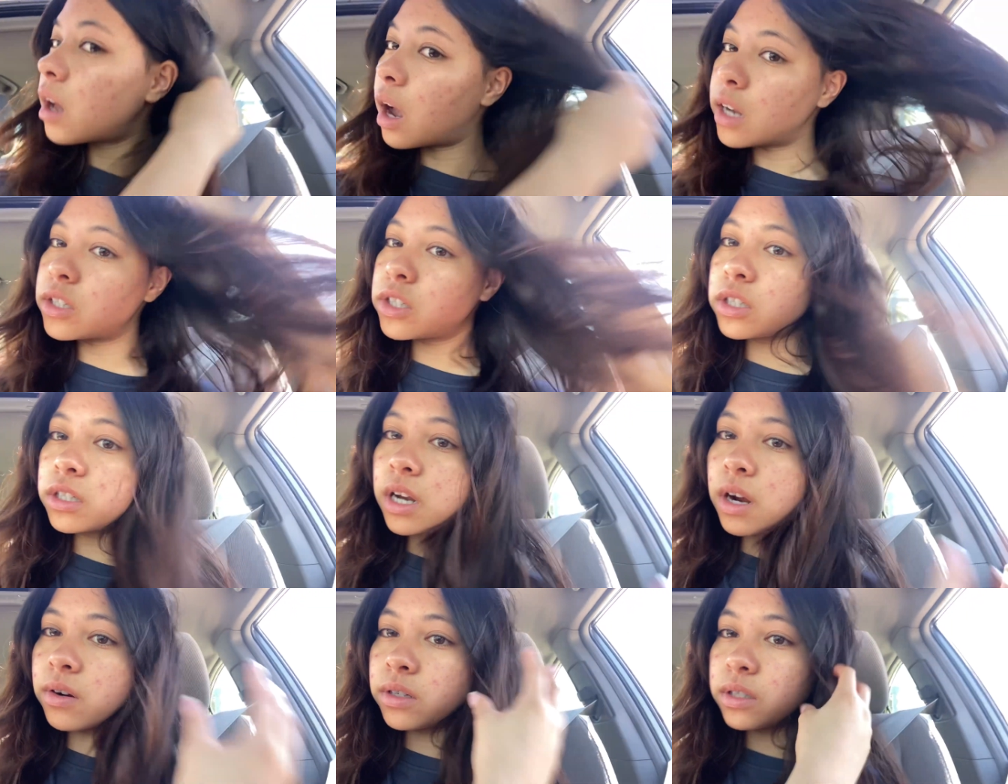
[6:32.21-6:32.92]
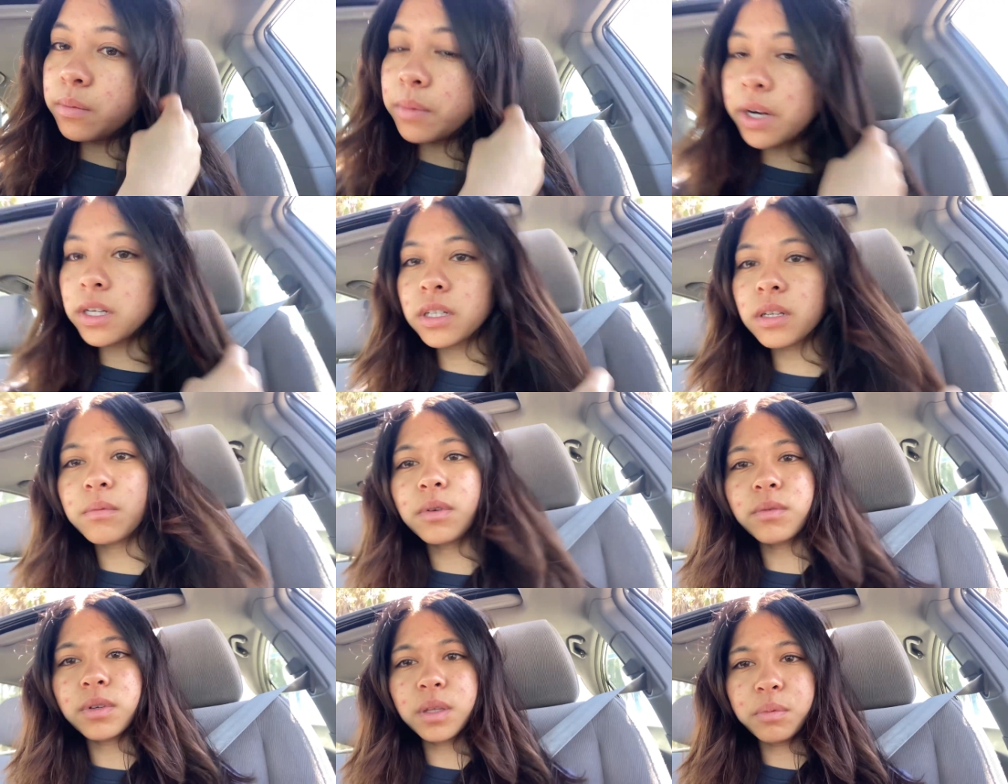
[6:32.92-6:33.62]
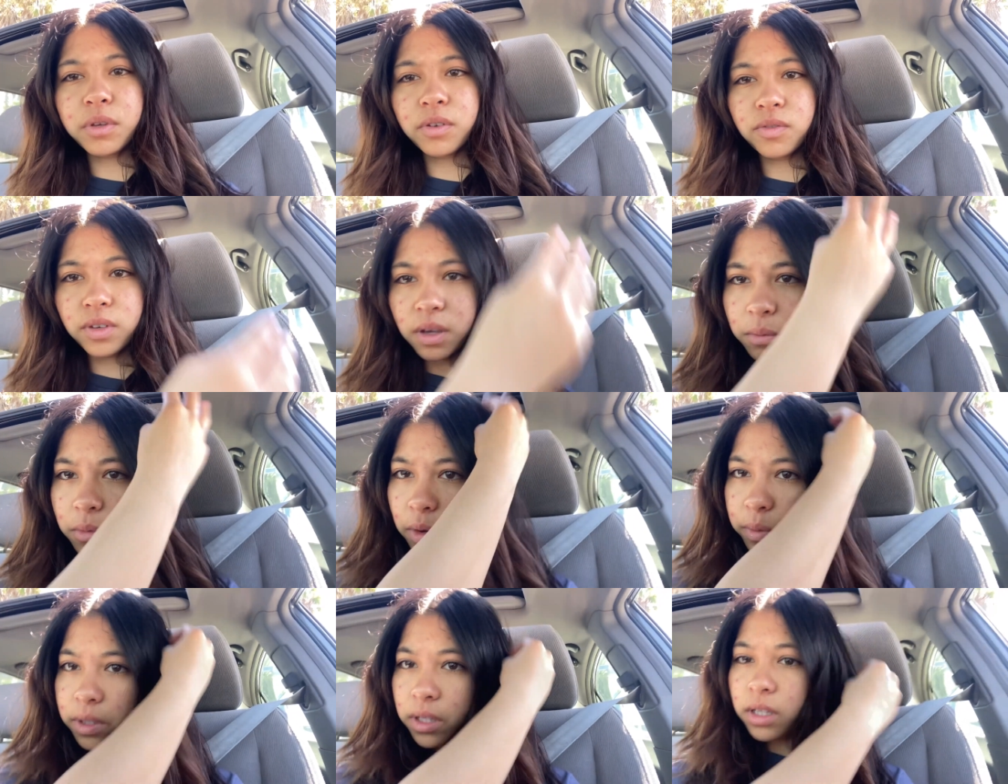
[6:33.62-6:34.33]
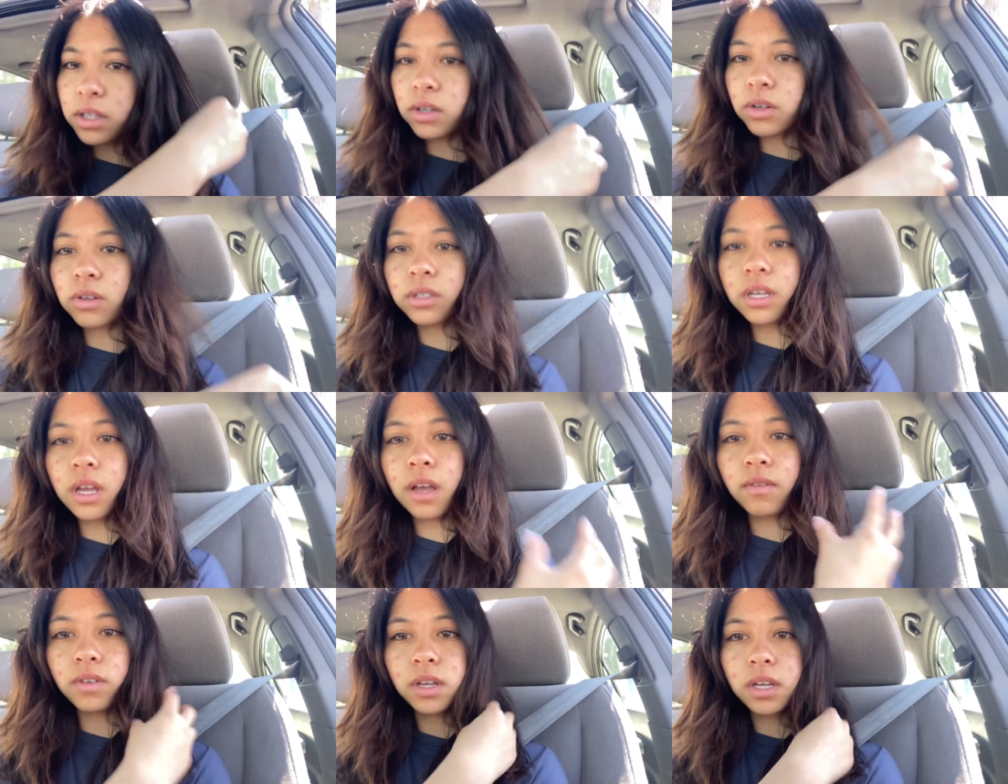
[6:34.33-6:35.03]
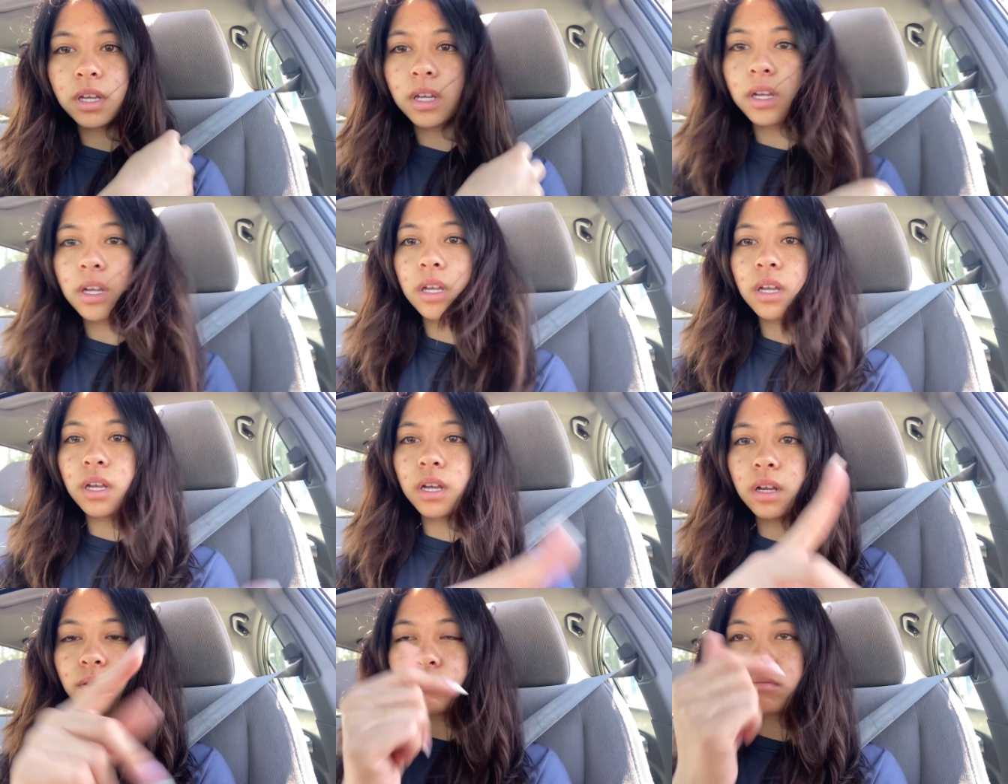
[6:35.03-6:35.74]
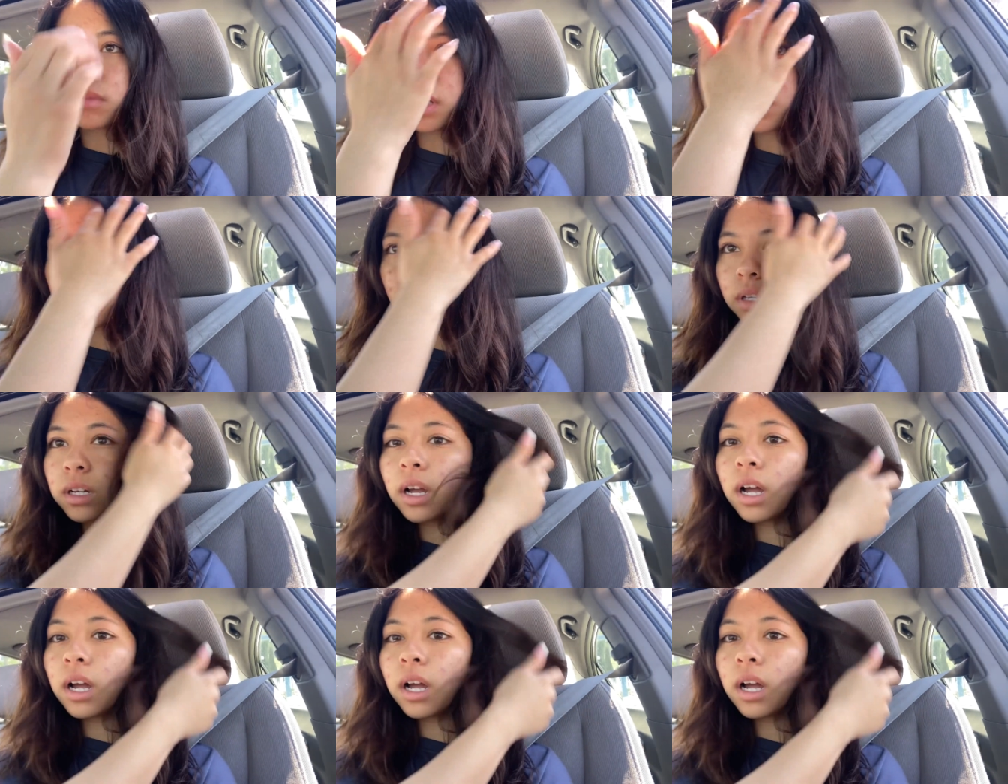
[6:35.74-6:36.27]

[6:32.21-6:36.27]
I just showered, so my hair's gonna be really poofy. I'm hoping that the girls have a curling